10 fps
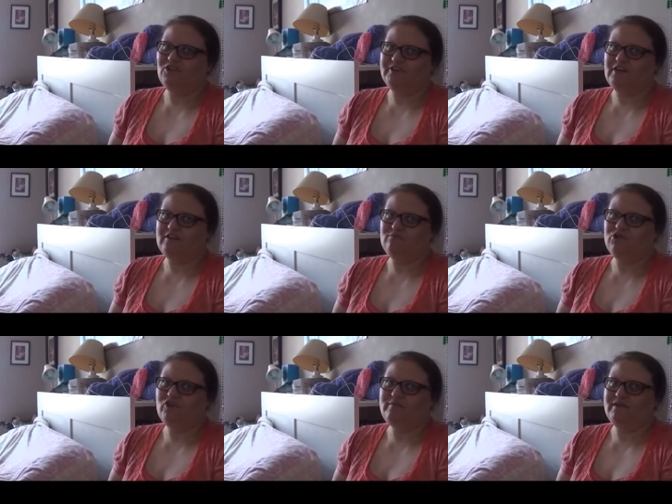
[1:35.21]
on
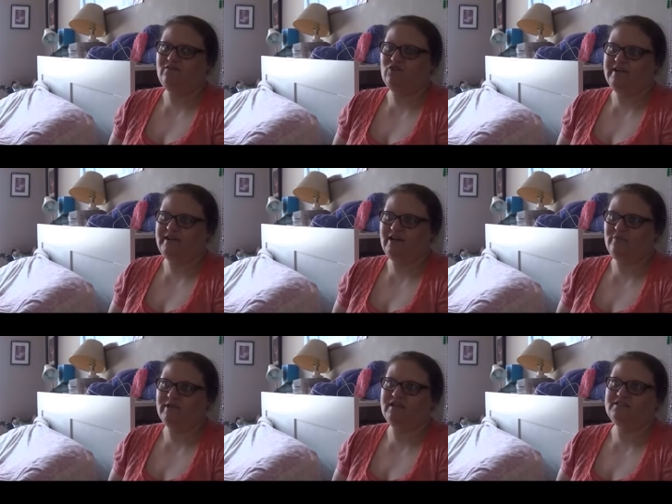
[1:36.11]
unemployment right now
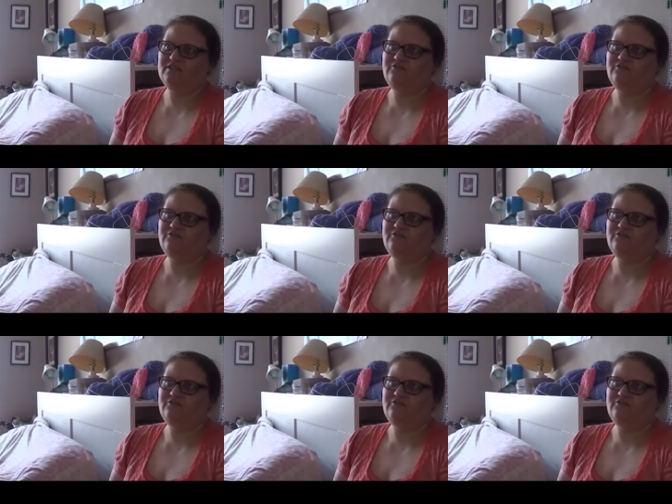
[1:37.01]
because of